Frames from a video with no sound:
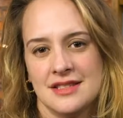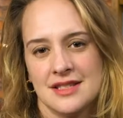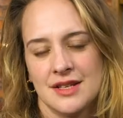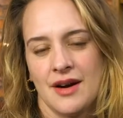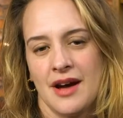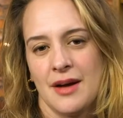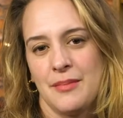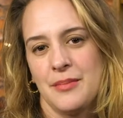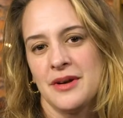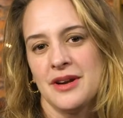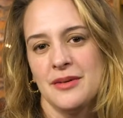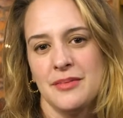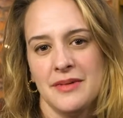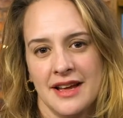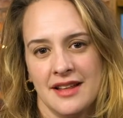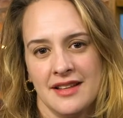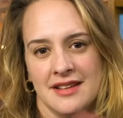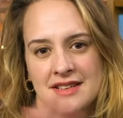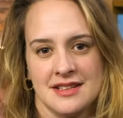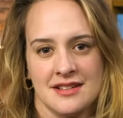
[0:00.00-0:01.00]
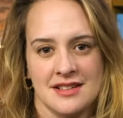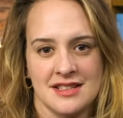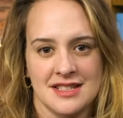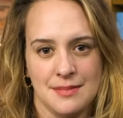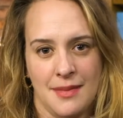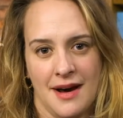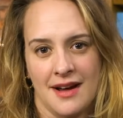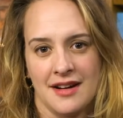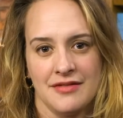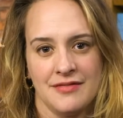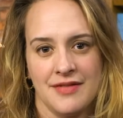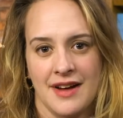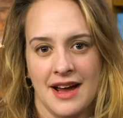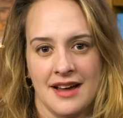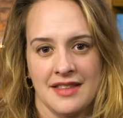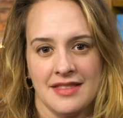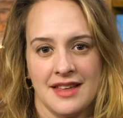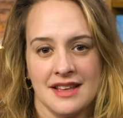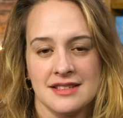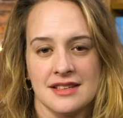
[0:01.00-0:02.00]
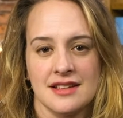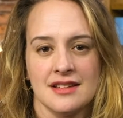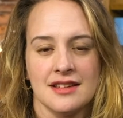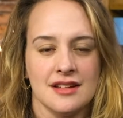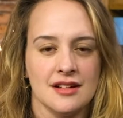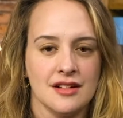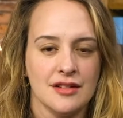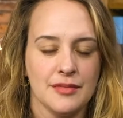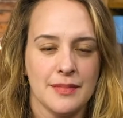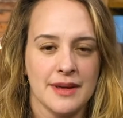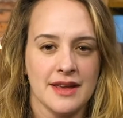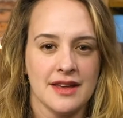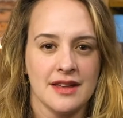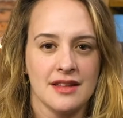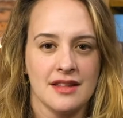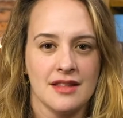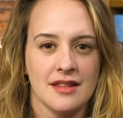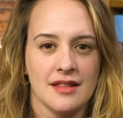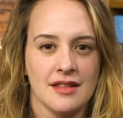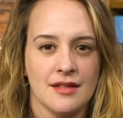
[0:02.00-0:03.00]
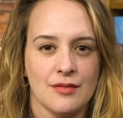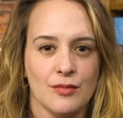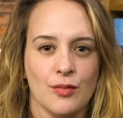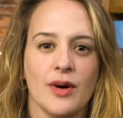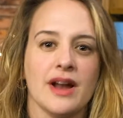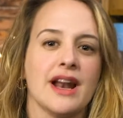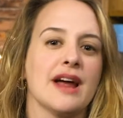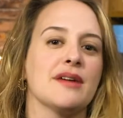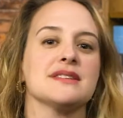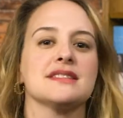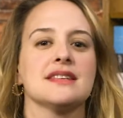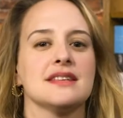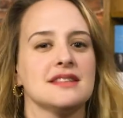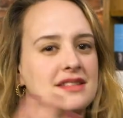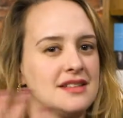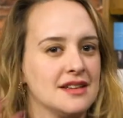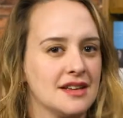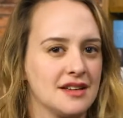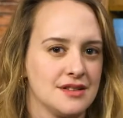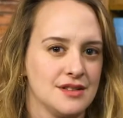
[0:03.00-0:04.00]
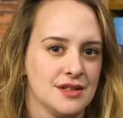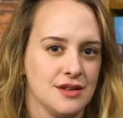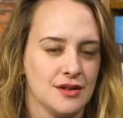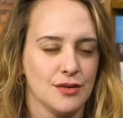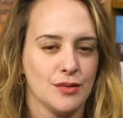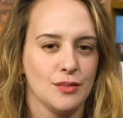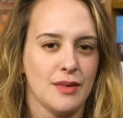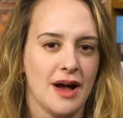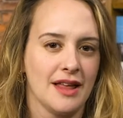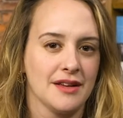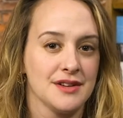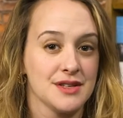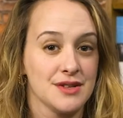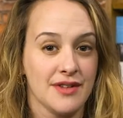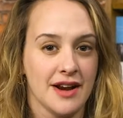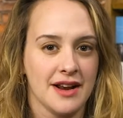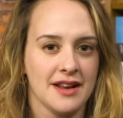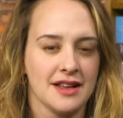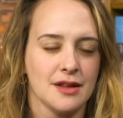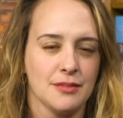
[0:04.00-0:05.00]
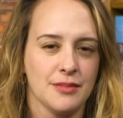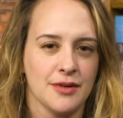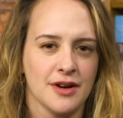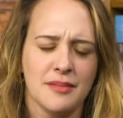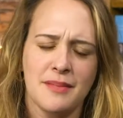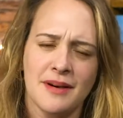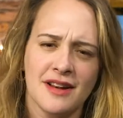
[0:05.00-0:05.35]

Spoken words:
So I put a playlist on Spotify that's a little bit what I was listening to while I was writing the book,